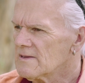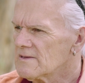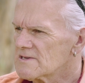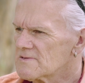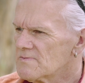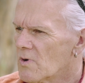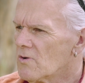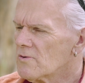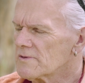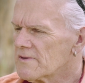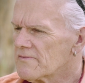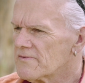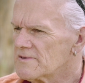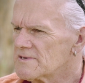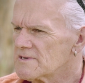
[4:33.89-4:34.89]
small
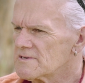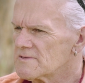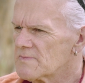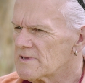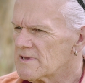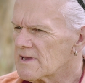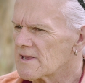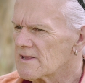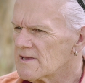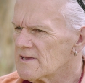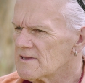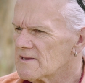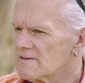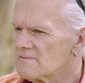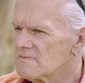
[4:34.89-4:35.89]
differences, particularly
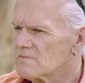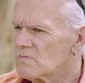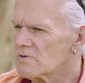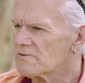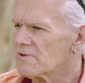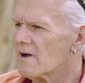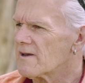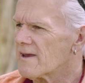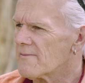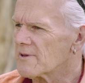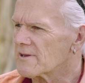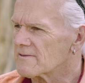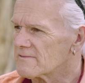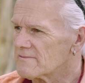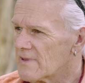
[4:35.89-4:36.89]
in the more
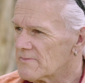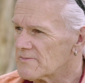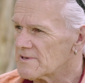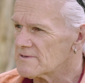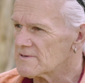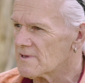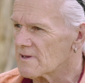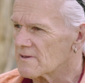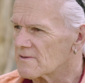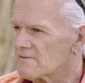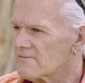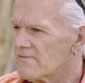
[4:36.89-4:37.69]
dynamic raptors like